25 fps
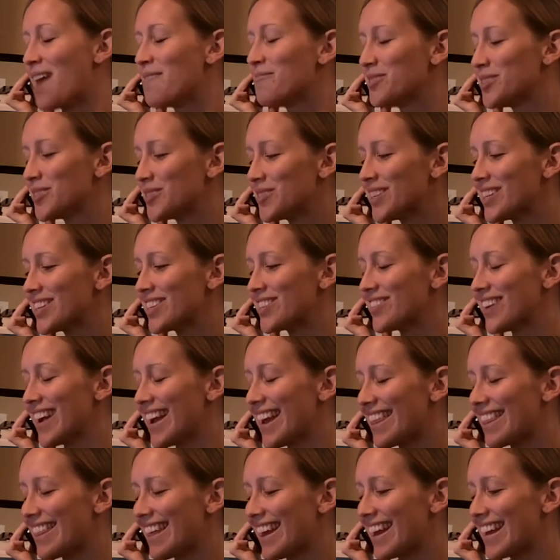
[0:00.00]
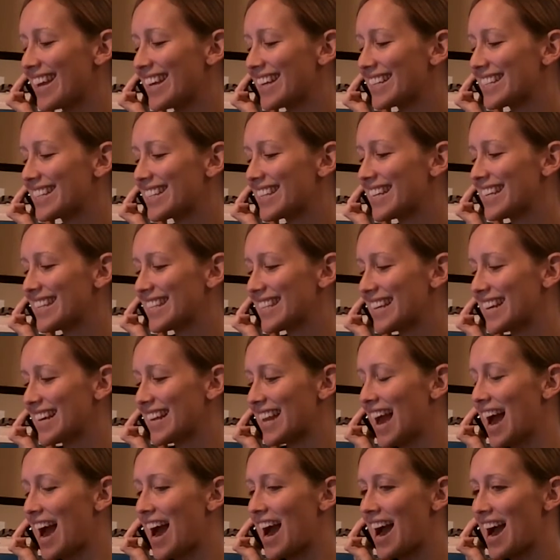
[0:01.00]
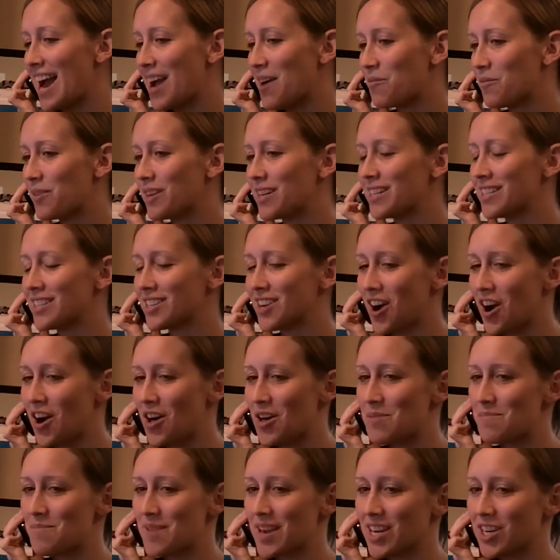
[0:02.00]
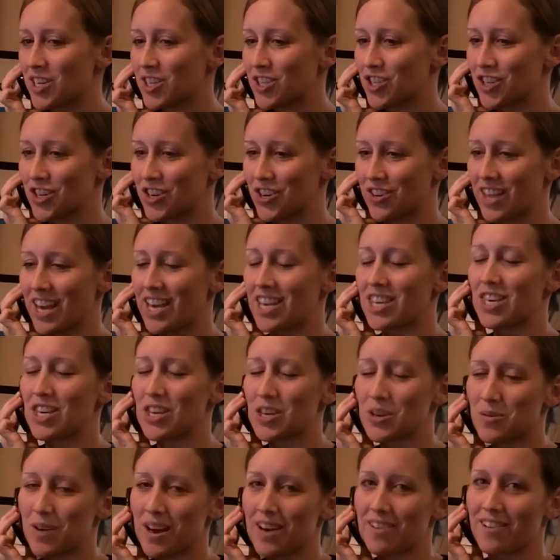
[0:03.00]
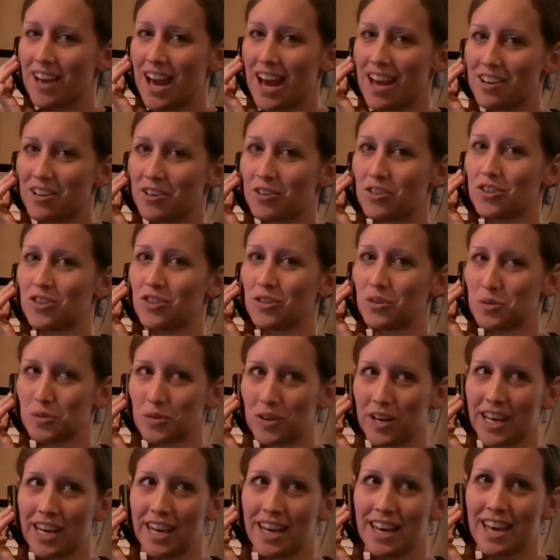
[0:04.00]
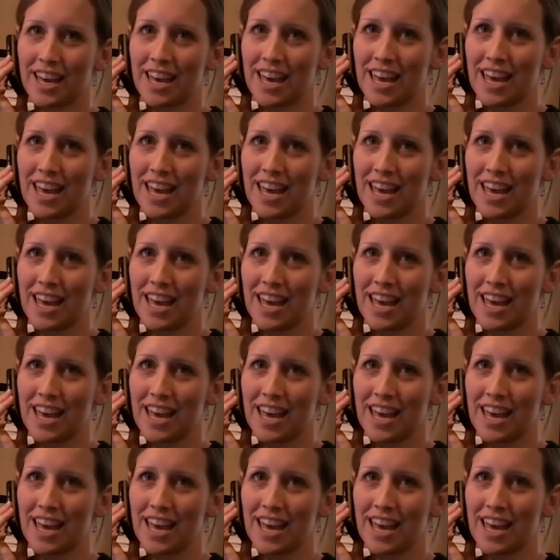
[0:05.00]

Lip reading: I'm doing great, thanks. Listen, I wanted to call and make sure that you have gotten your jewelry.